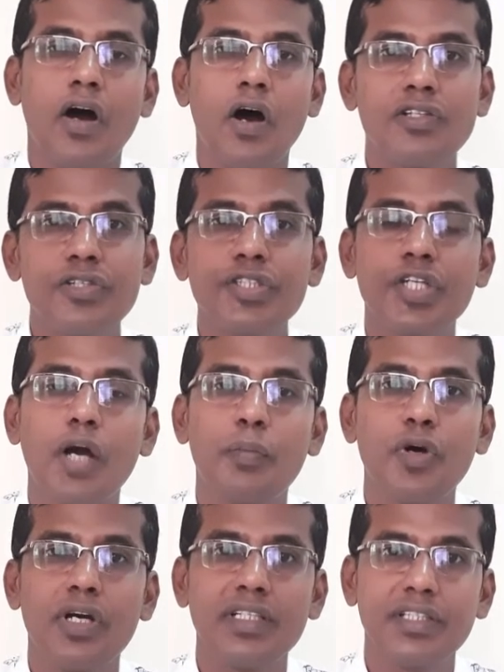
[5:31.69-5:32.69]
Also,
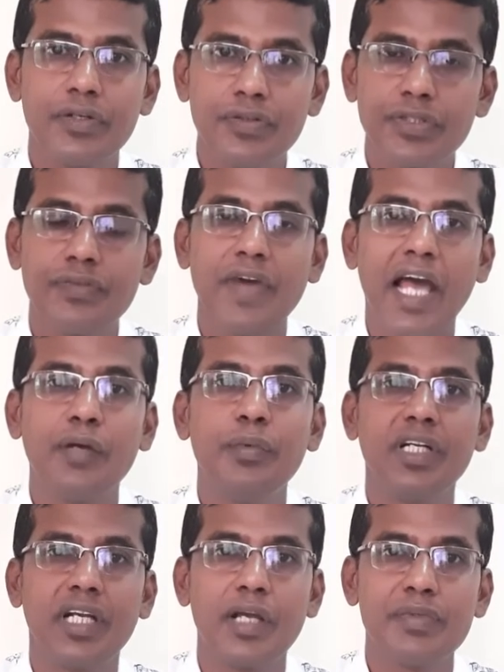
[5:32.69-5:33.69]
stockbroker gives
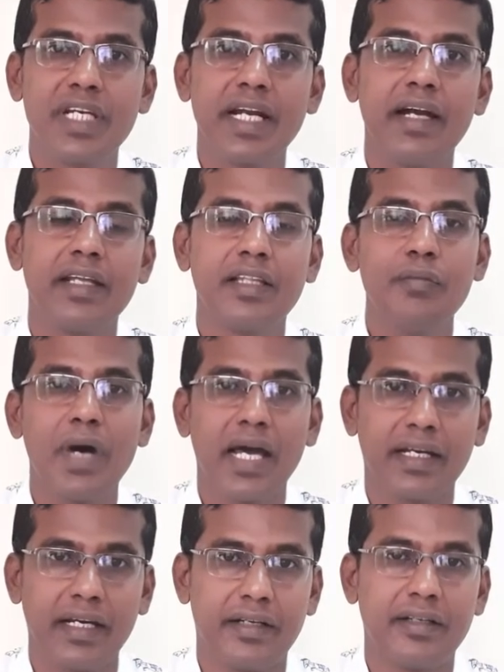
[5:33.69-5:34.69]
valuable tips regarding the
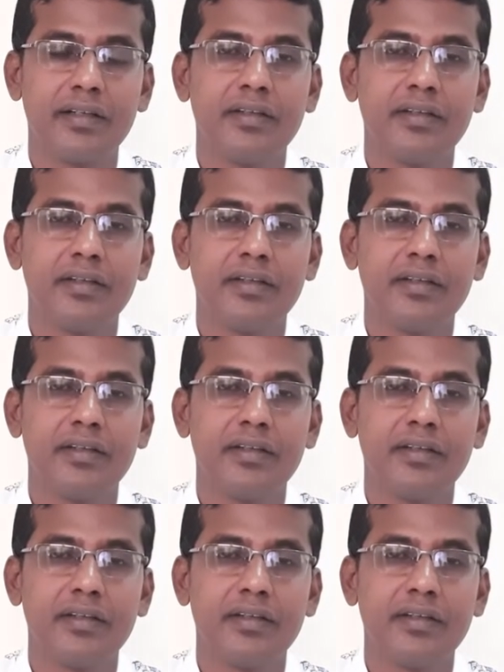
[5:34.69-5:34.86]
market.